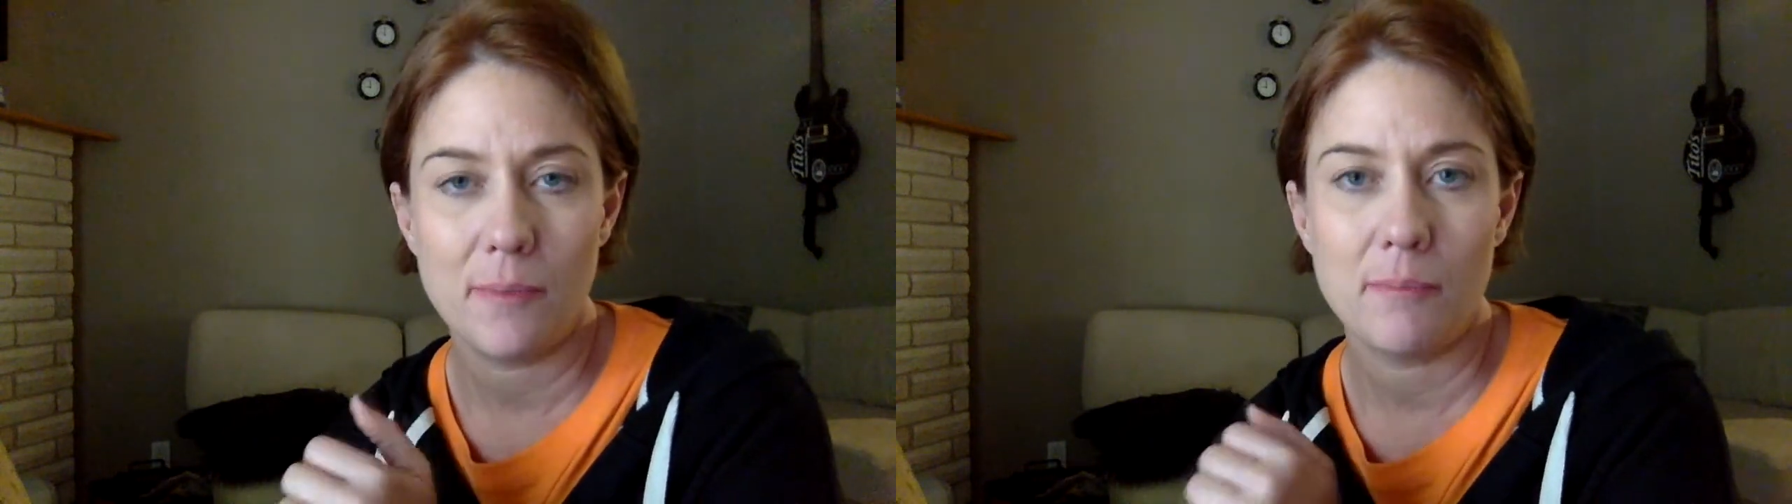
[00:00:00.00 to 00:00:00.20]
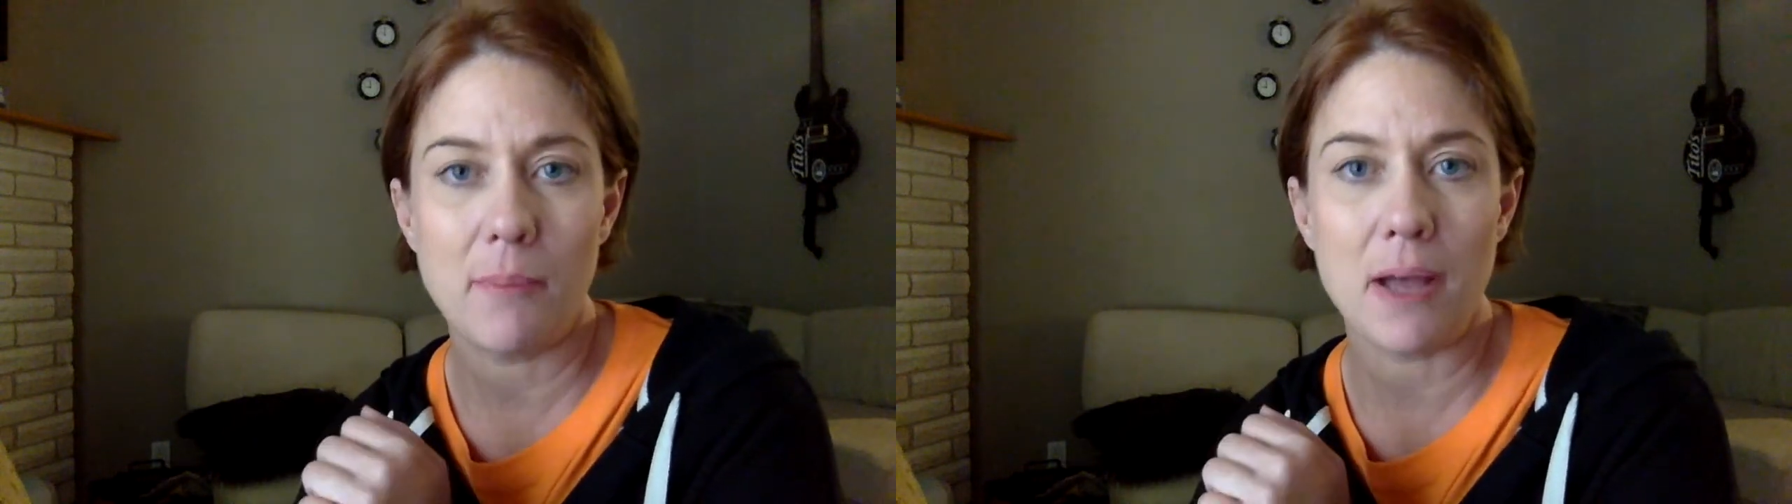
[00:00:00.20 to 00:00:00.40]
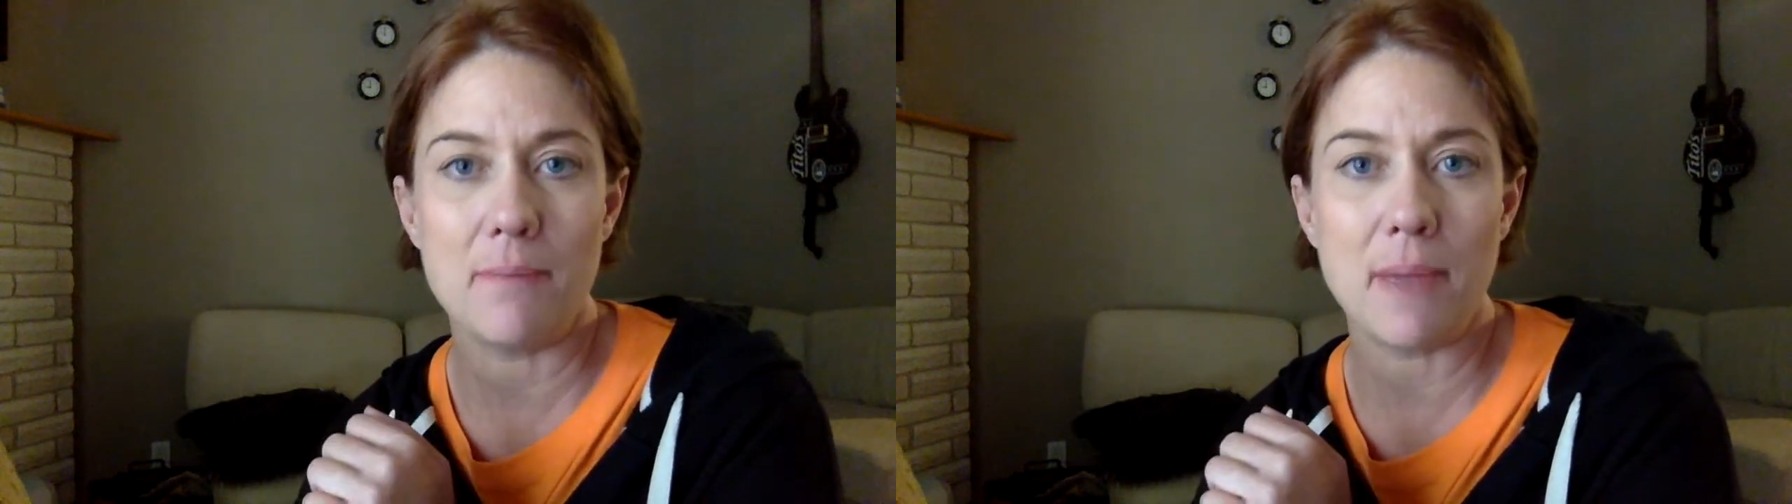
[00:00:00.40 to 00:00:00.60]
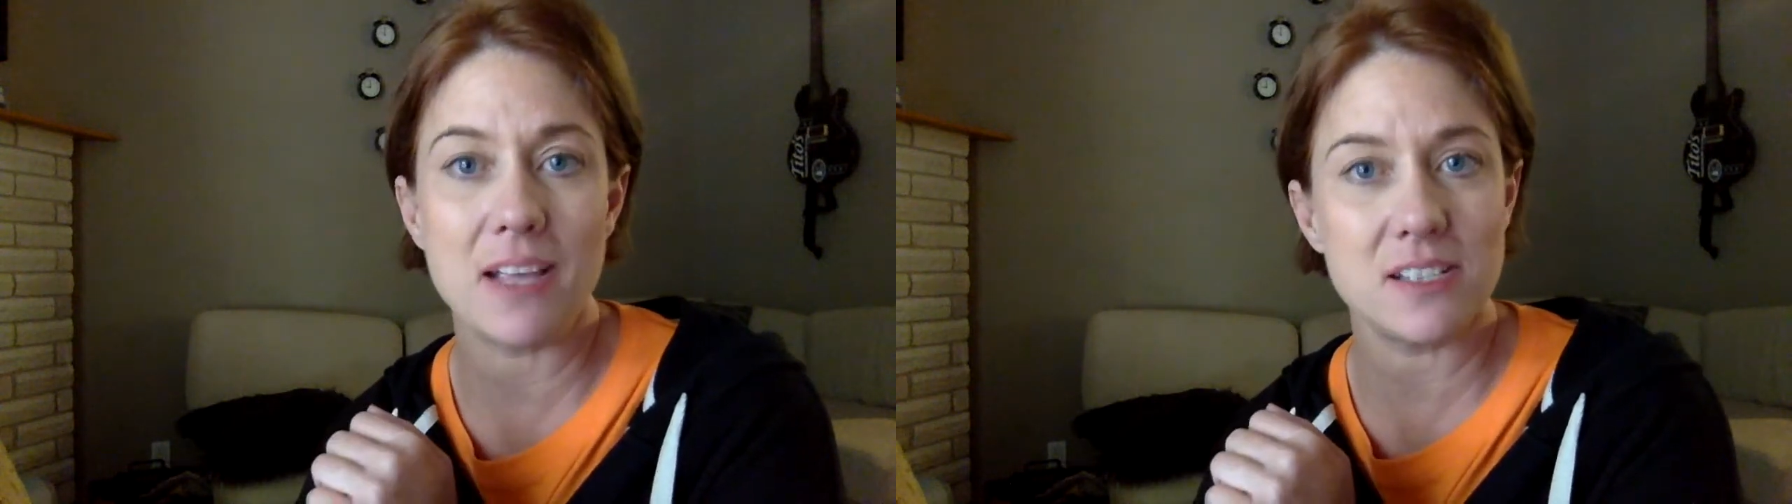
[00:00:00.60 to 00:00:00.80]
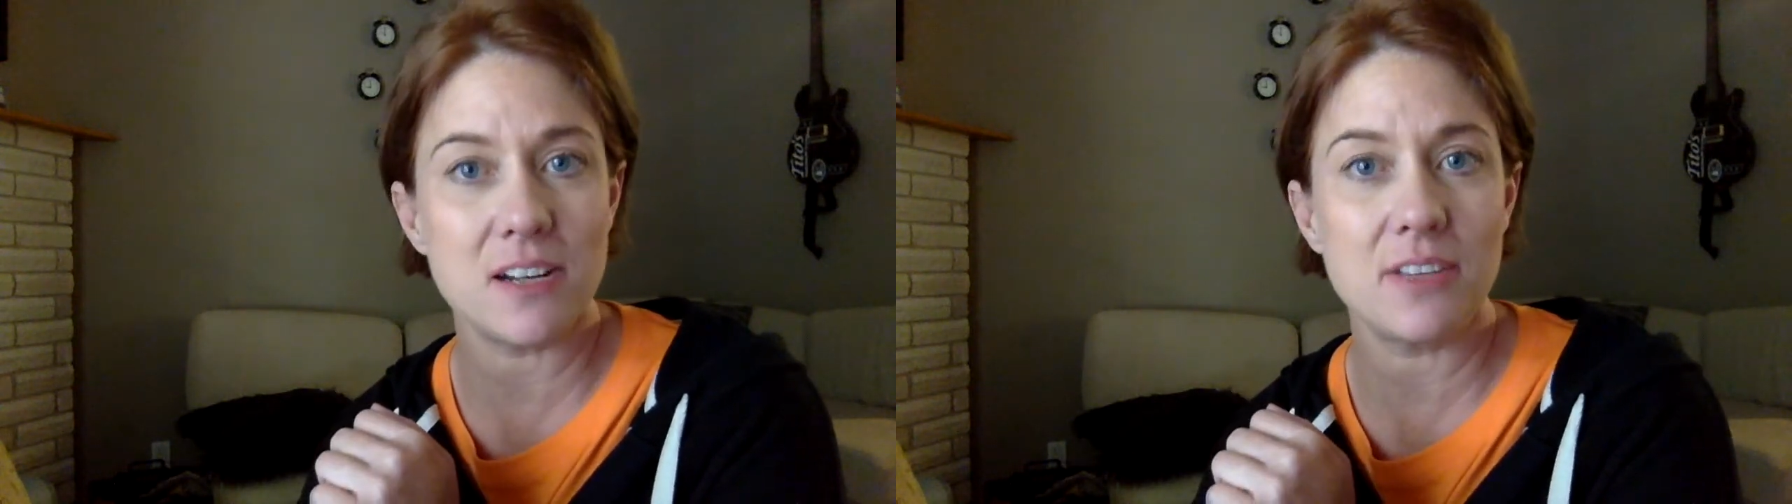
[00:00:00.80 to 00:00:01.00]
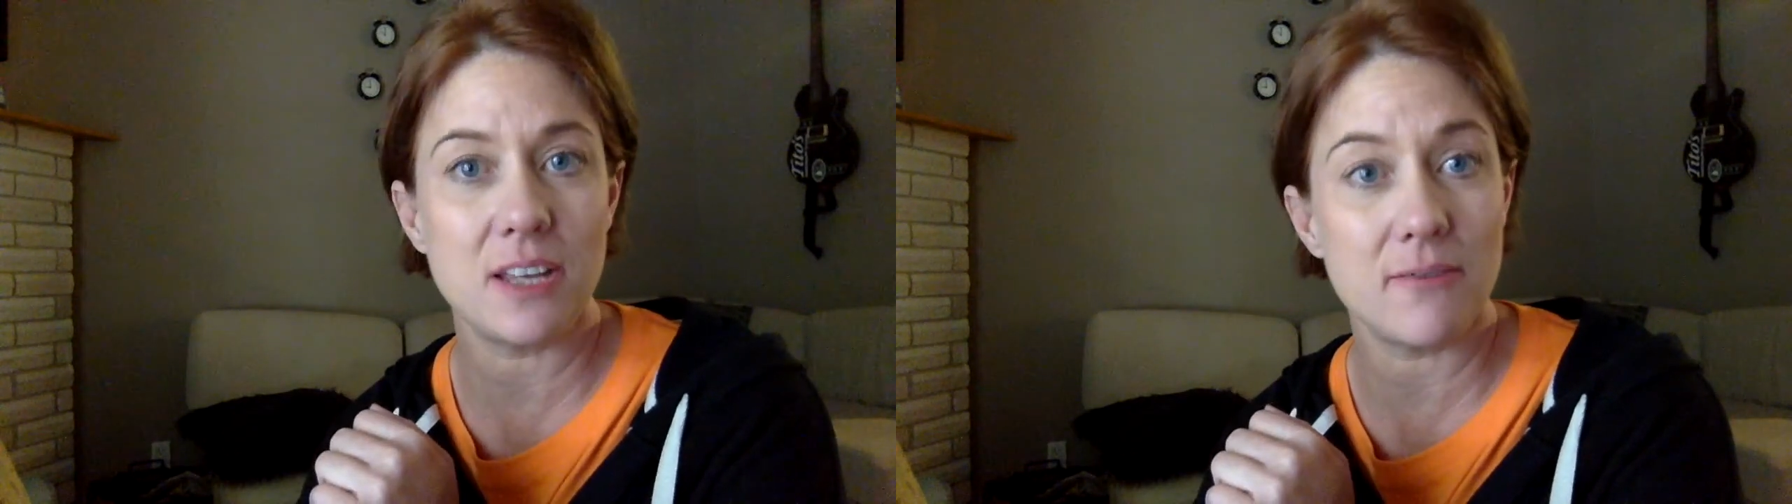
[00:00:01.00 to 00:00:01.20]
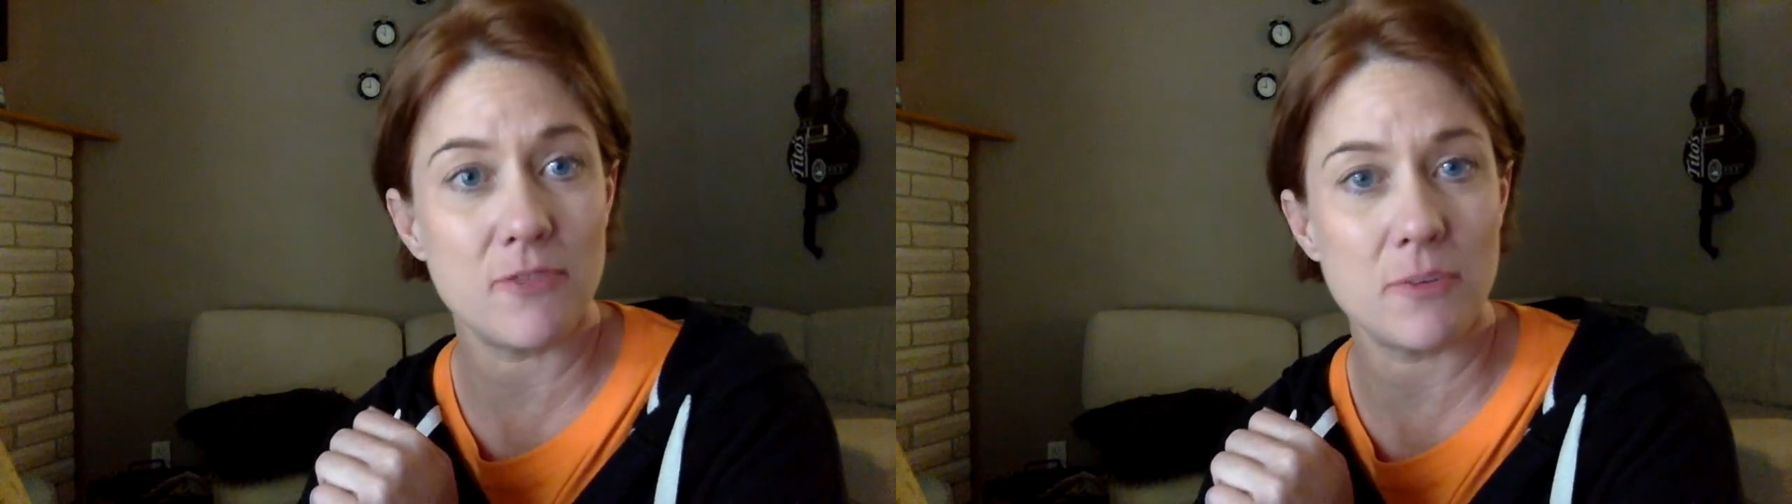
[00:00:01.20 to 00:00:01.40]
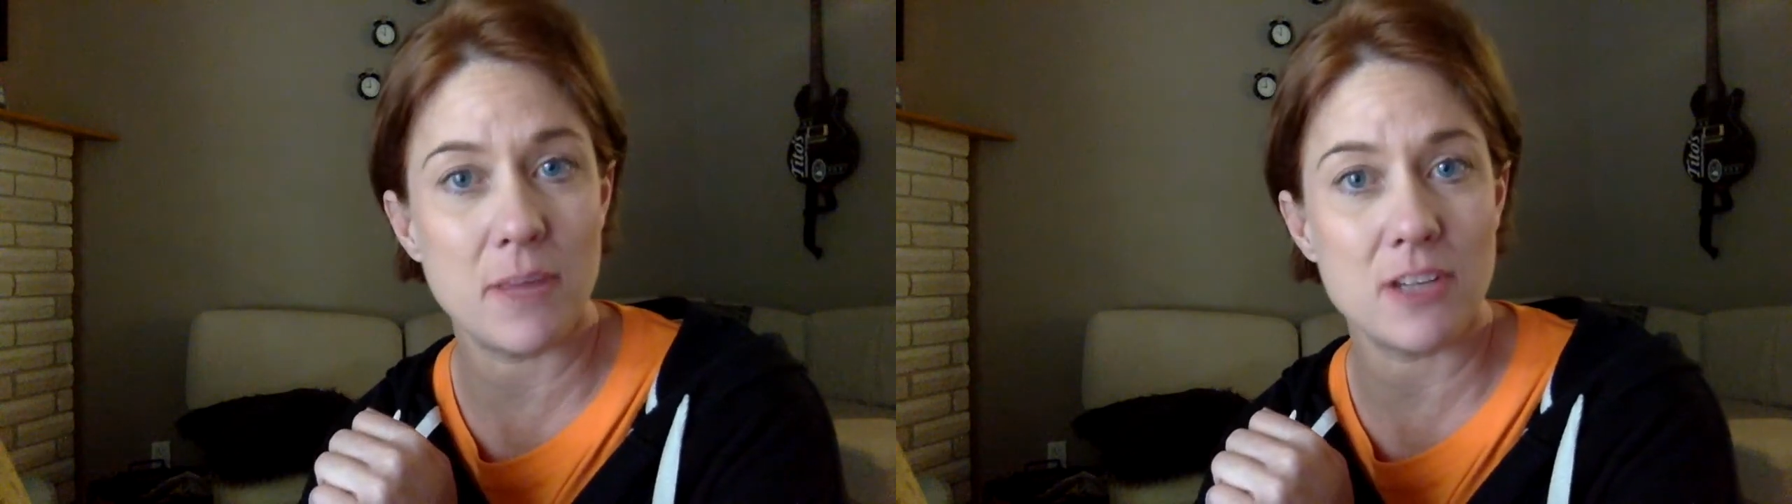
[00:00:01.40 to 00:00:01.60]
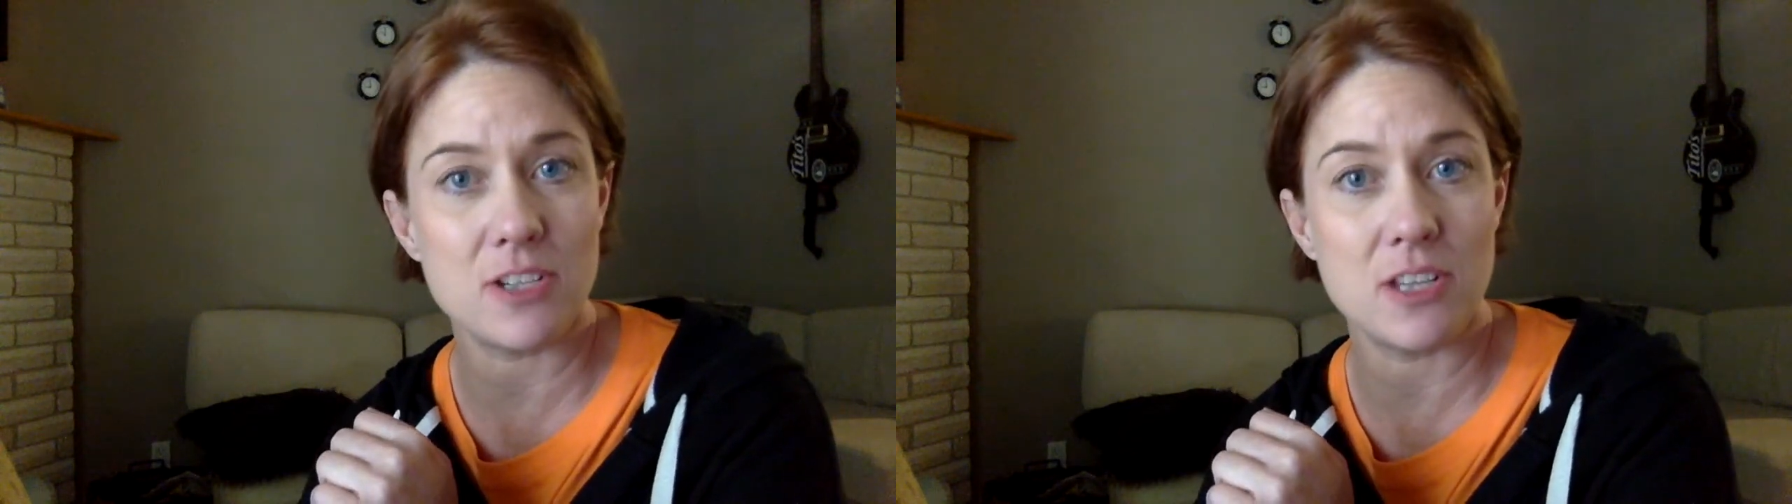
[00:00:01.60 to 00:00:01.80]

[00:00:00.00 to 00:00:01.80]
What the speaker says: But based on the information